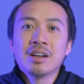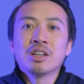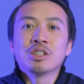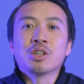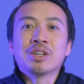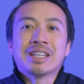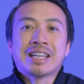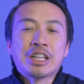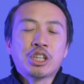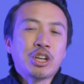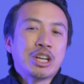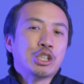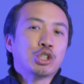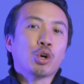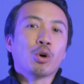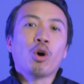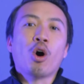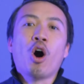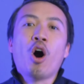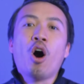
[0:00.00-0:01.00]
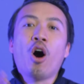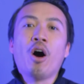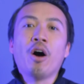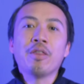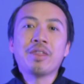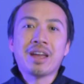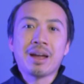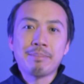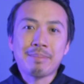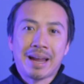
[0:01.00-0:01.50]
So you get to enjoy all
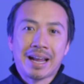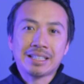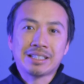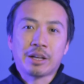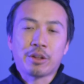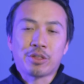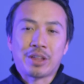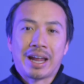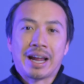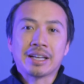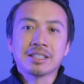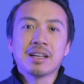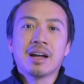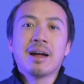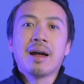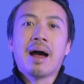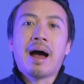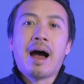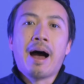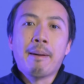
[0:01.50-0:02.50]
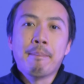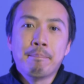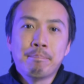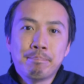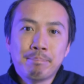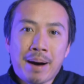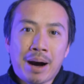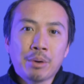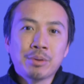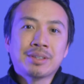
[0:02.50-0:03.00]
the amazing things
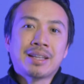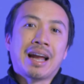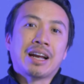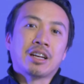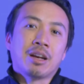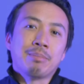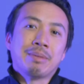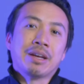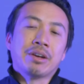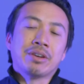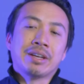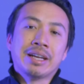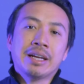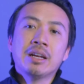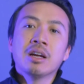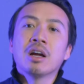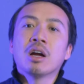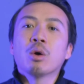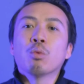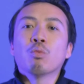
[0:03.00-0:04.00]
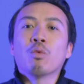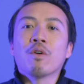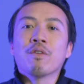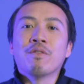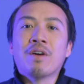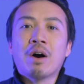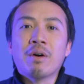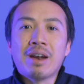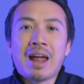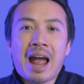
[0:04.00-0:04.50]
about that community
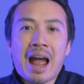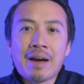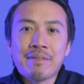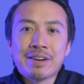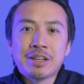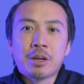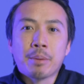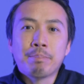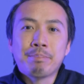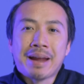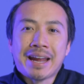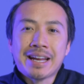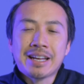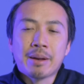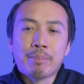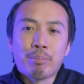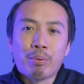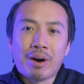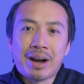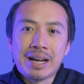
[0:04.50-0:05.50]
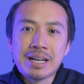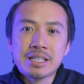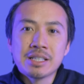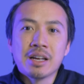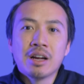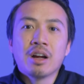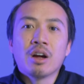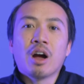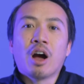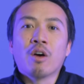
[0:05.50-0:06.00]
without having to pay the price
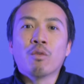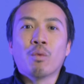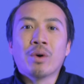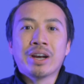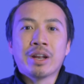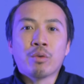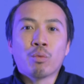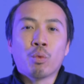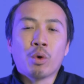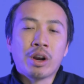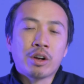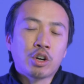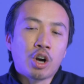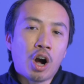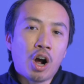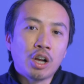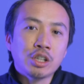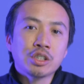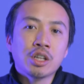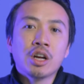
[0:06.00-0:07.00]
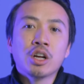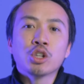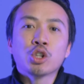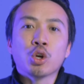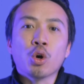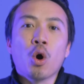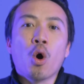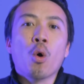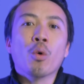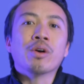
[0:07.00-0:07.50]
of what it would have cost
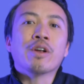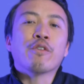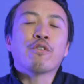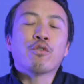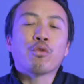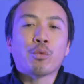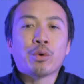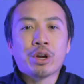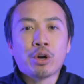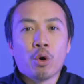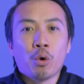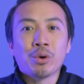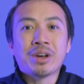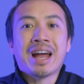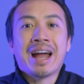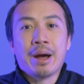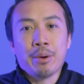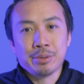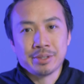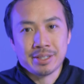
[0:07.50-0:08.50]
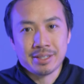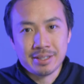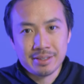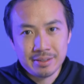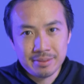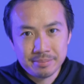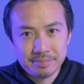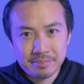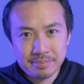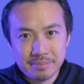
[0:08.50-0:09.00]
to own a freehold house.
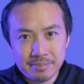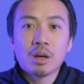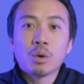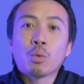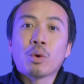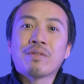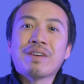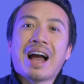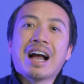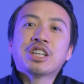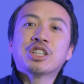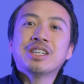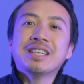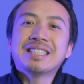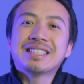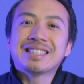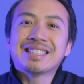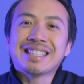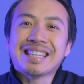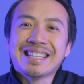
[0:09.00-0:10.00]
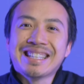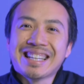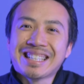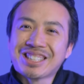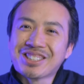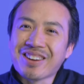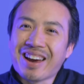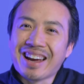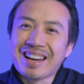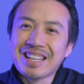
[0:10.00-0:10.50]
We've actually seen this
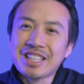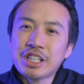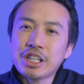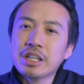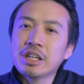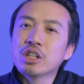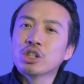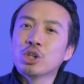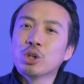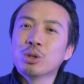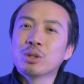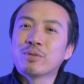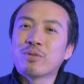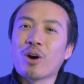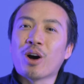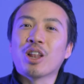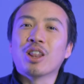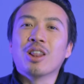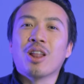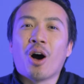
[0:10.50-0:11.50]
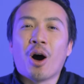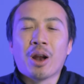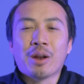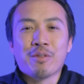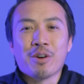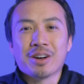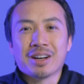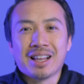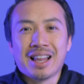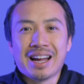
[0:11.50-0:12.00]
strategy used for a lot
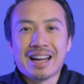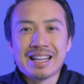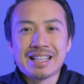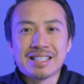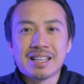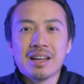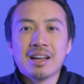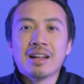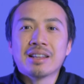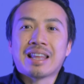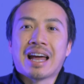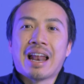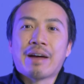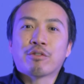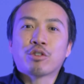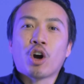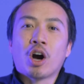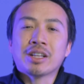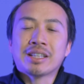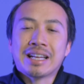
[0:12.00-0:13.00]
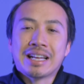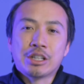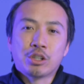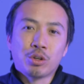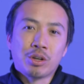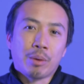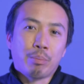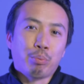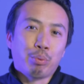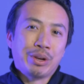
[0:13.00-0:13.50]
of our clients that have gotten
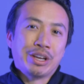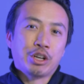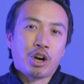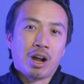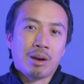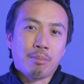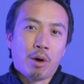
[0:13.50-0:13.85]
into the pre-con